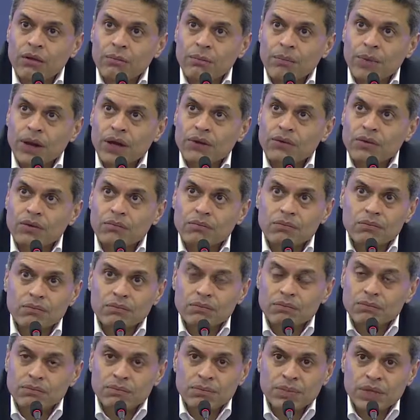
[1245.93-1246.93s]
But
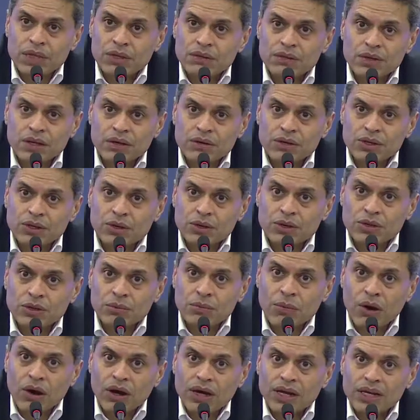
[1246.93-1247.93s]
the, the, you know, the
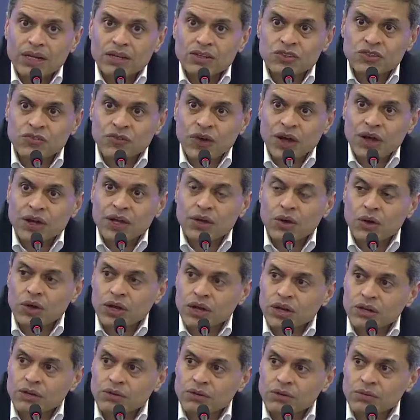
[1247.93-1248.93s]
market is very good
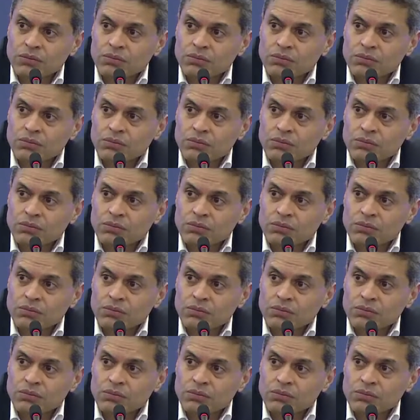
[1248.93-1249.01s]
at